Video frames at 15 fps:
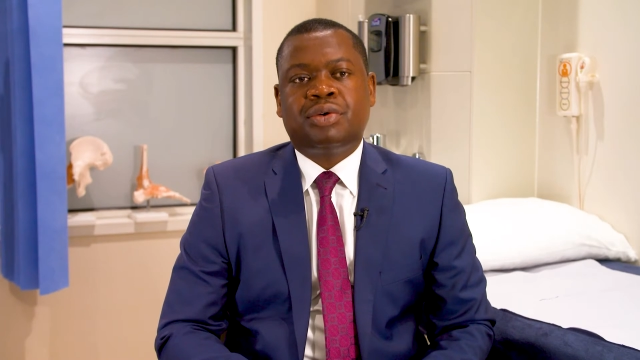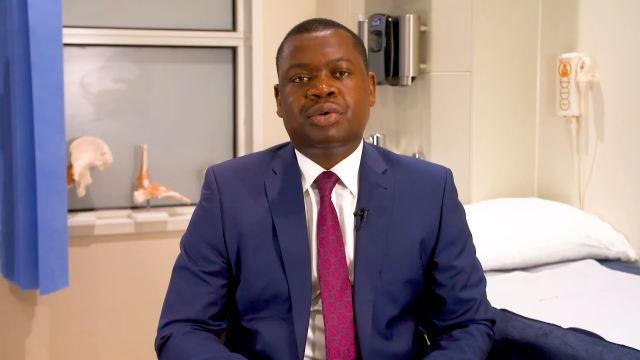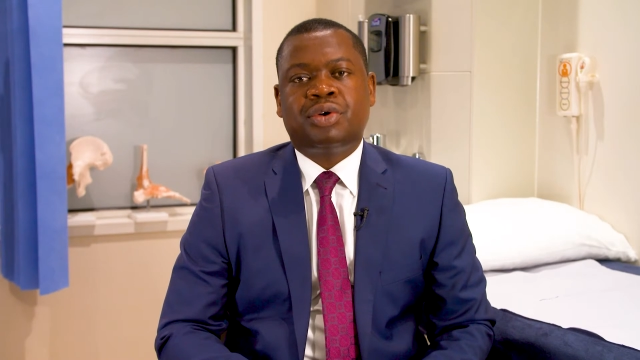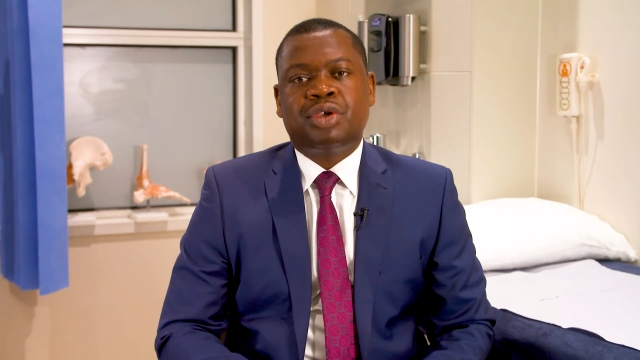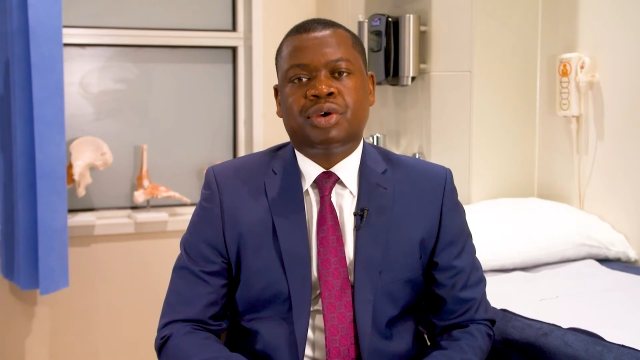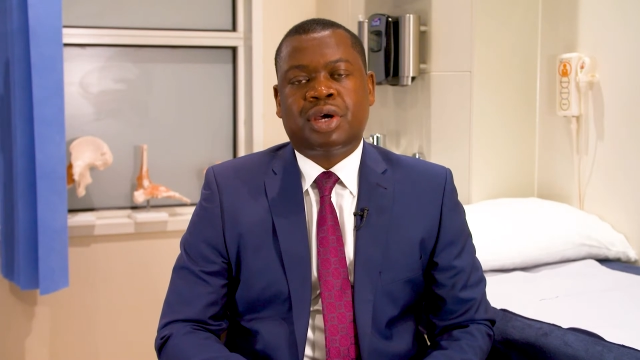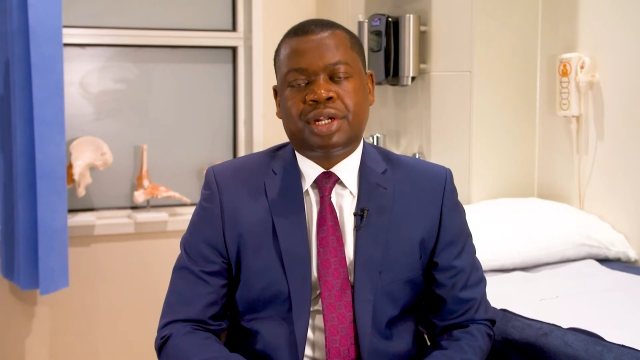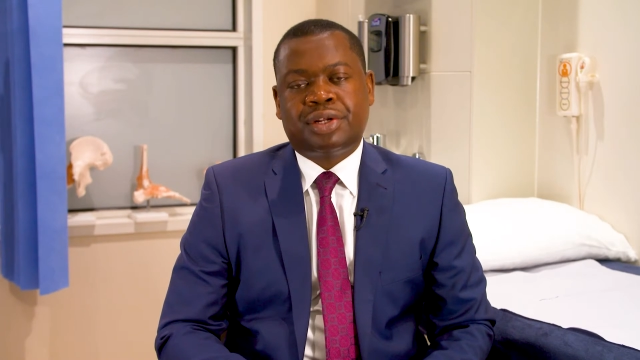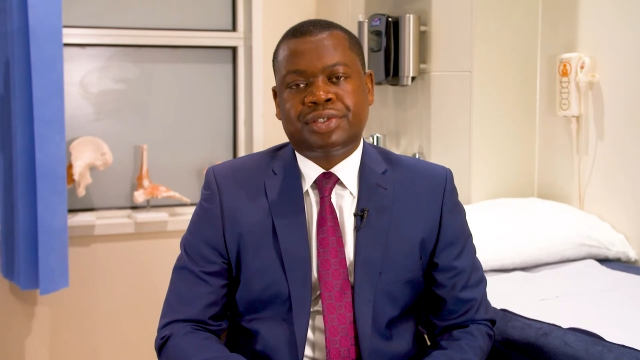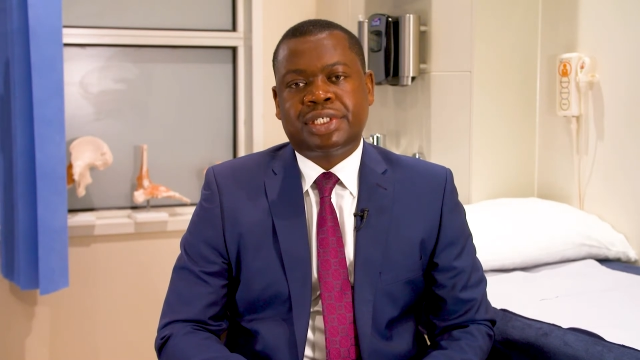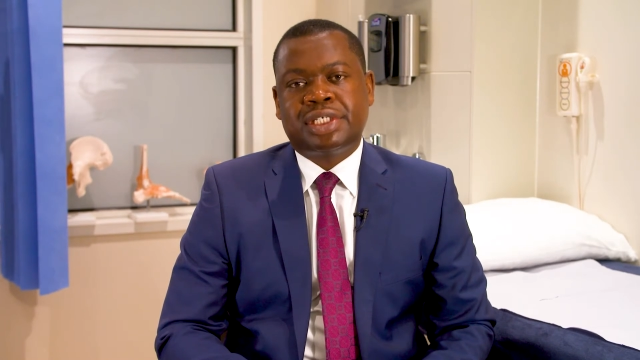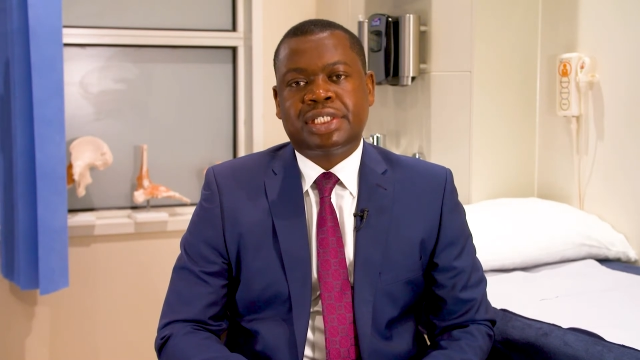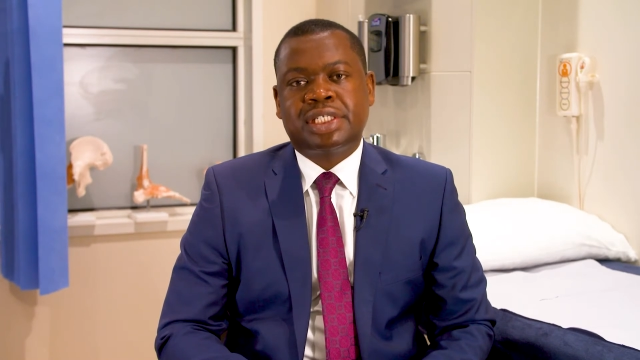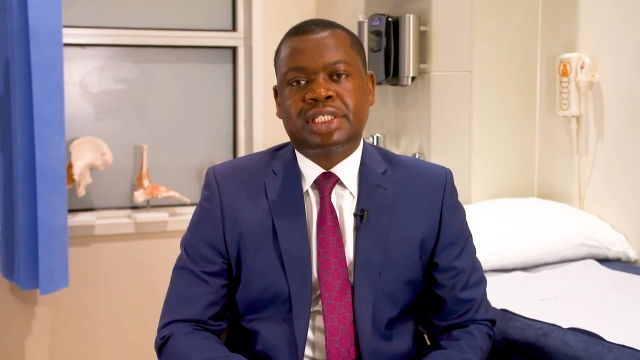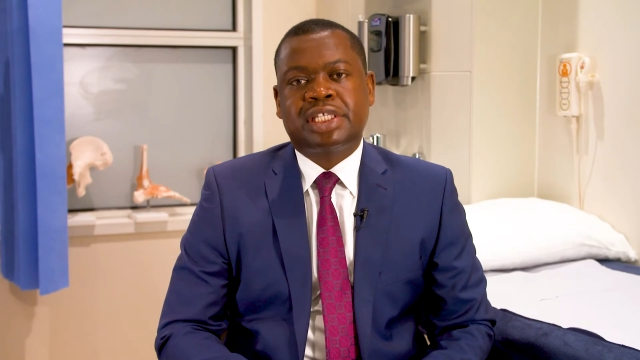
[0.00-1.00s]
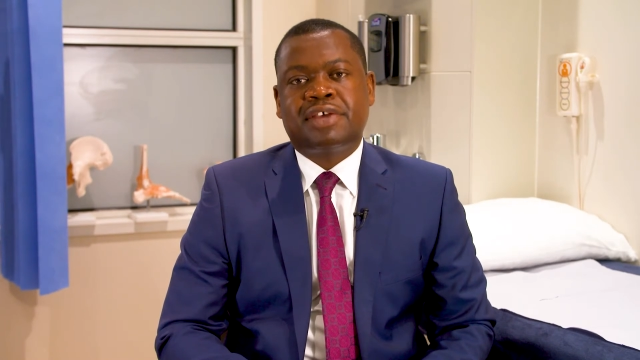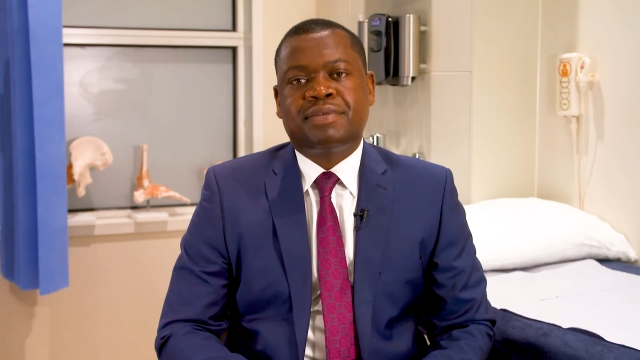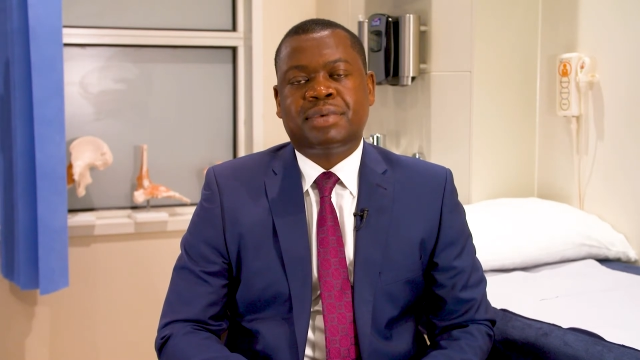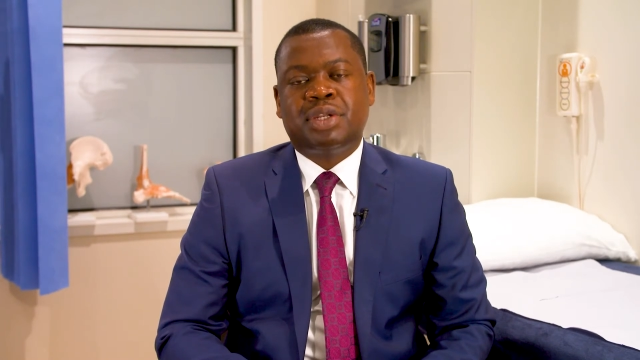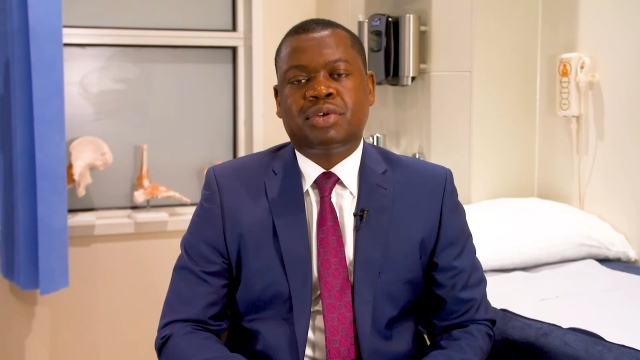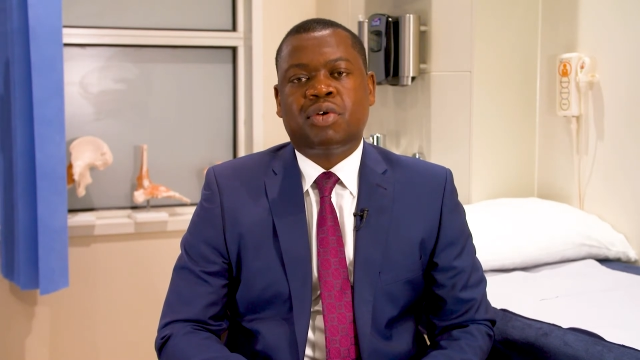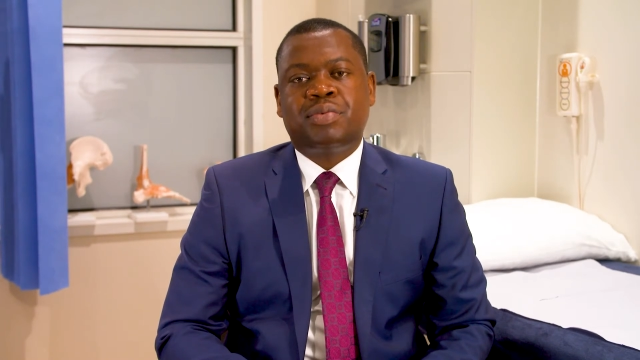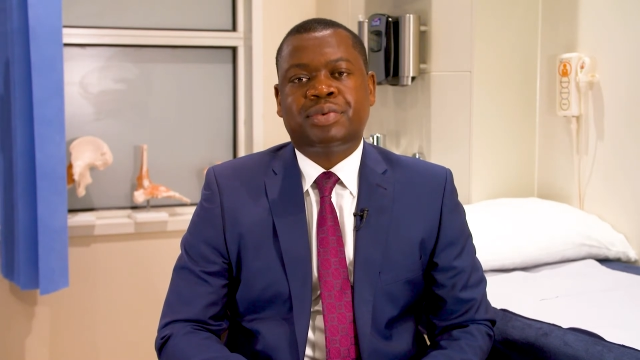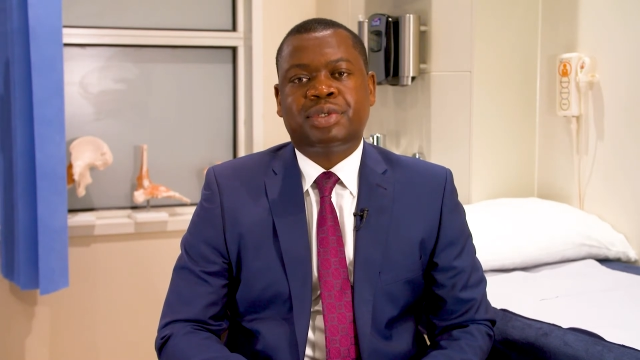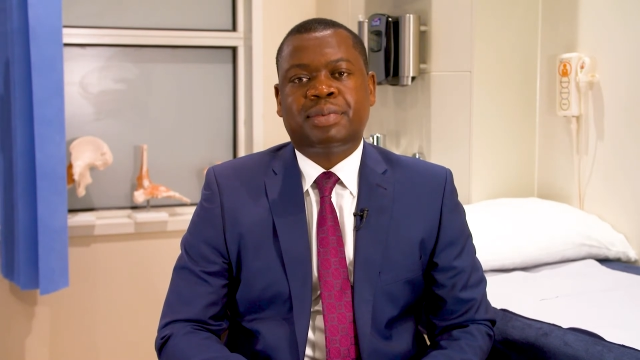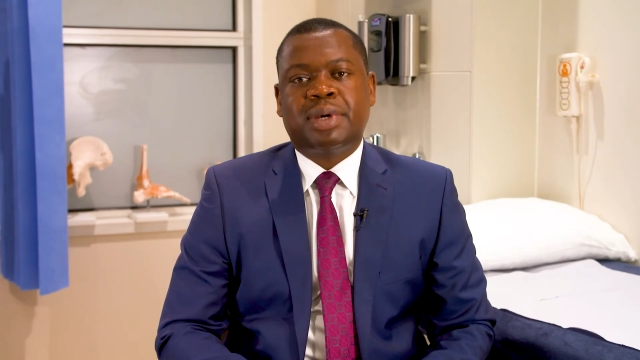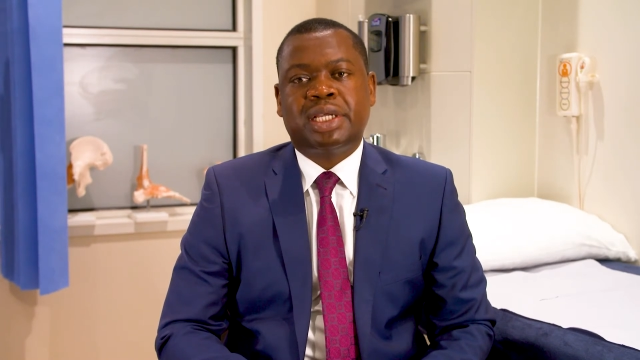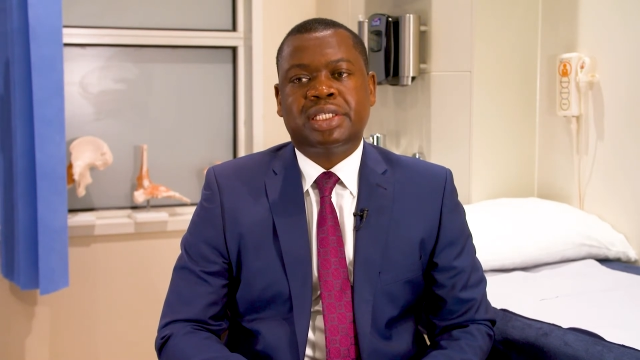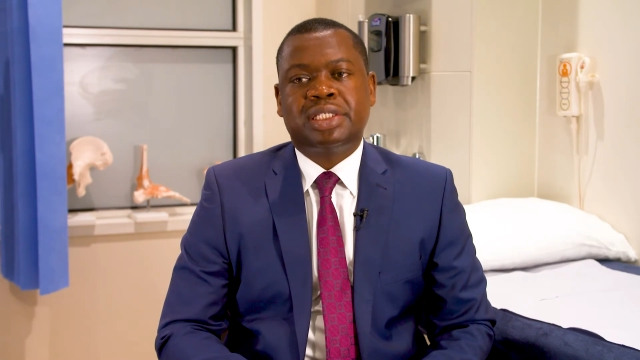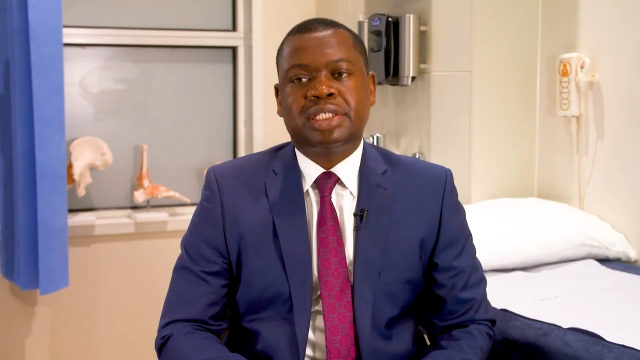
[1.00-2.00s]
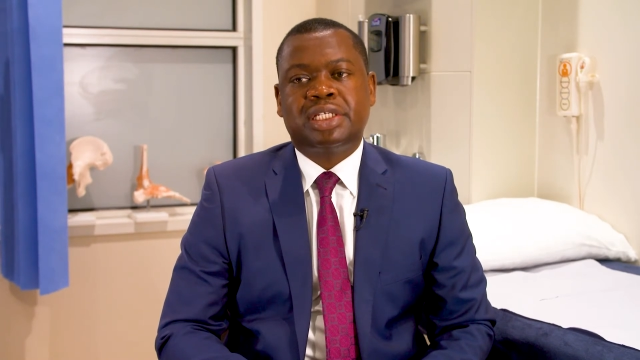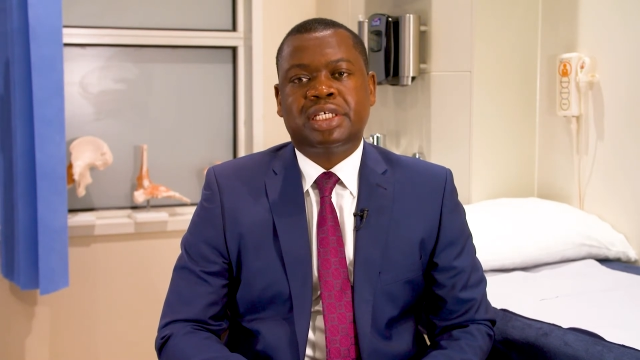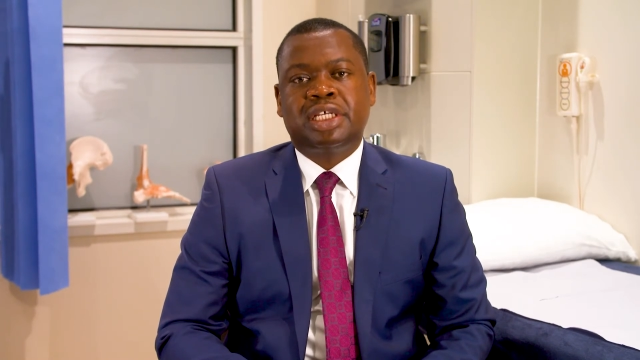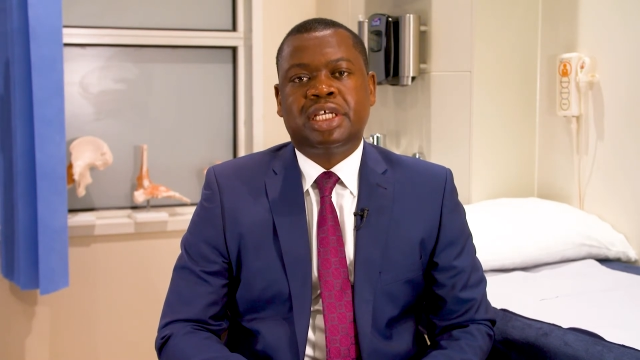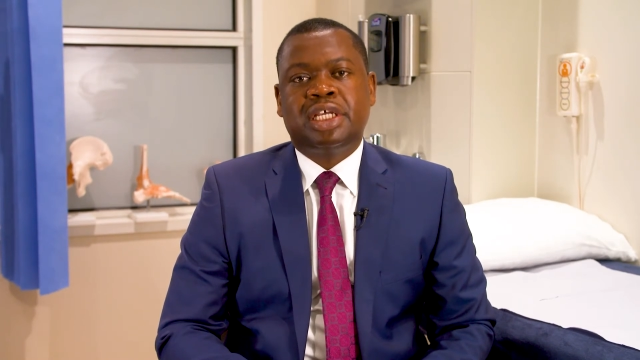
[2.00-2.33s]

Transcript: or your analgesics have been optimized,